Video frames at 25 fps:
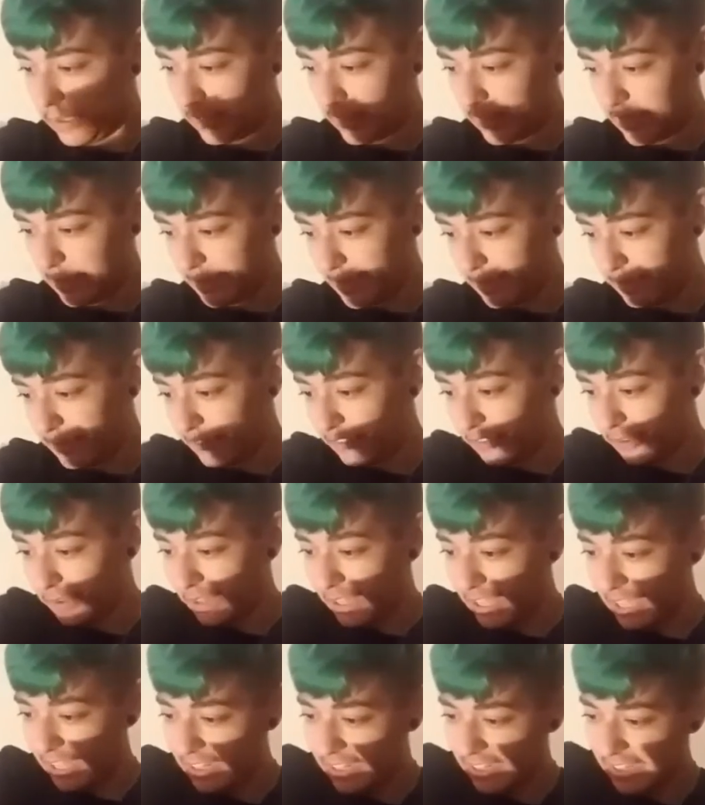I think it might be too
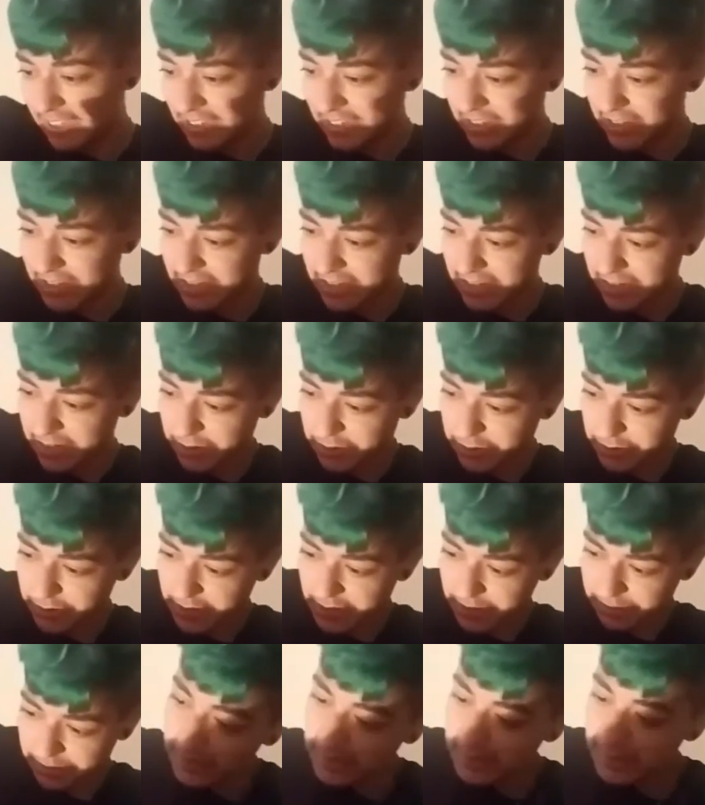late. Oh
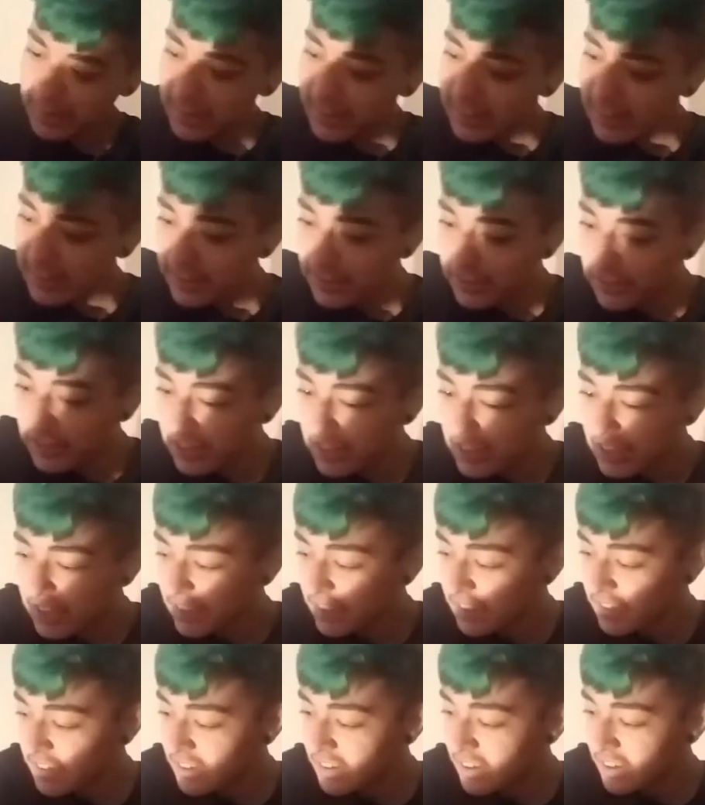crap, oh jeez.